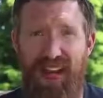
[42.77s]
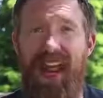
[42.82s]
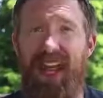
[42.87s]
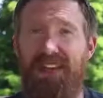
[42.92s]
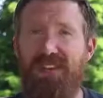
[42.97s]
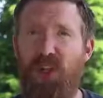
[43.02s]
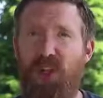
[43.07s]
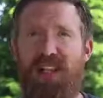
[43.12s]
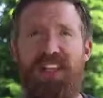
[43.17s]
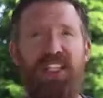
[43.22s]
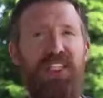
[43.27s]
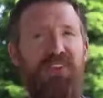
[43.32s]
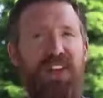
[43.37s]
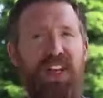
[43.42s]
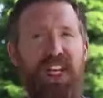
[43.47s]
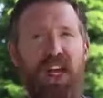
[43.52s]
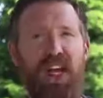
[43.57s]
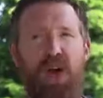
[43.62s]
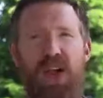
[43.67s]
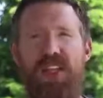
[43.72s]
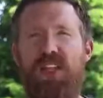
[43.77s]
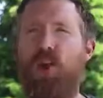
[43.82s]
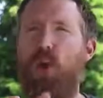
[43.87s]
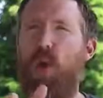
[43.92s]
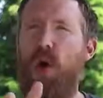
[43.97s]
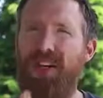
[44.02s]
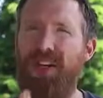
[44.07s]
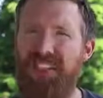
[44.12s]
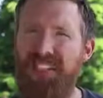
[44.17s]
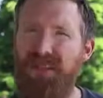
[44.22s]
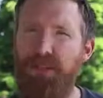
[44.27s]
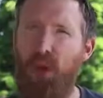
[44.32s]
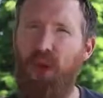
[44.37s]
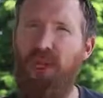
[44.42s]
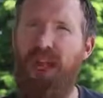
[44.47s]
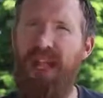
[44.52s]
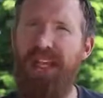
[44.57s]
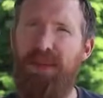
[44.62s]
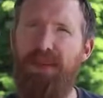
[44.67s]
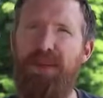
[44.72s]
And hey, if you like this video and you want to see more
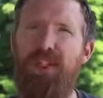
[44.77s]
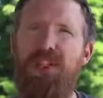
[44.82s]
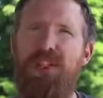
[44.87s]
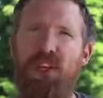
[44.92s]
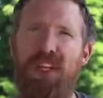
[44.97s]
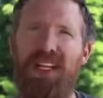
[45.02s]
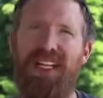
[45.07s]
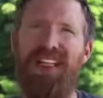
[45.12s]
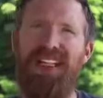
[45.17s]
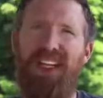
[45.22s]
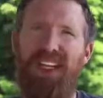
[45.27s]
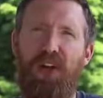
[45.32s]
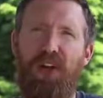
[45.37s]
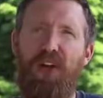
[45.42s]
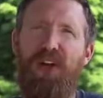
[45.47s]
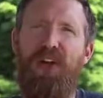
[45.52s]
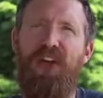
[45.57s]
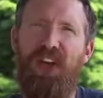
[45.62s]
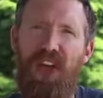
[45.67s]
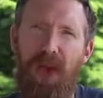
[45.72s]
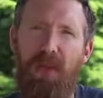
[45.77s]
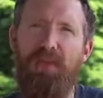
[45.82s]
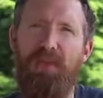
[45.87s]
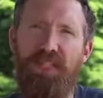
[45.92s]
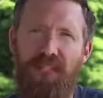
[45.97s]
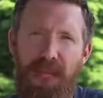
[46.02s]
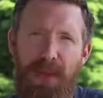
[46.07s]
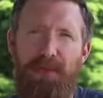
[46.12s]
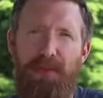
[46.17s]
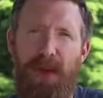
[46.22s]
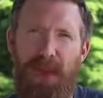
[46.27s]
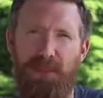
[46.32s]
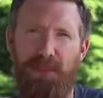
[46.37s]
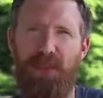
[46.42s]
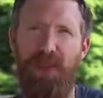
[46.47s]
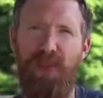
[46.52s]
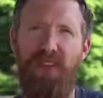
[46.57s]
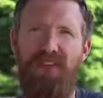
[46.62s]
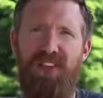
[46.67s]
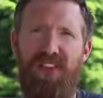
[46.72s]
like it, be sure to click that little thumbs up button
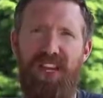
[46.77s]
below the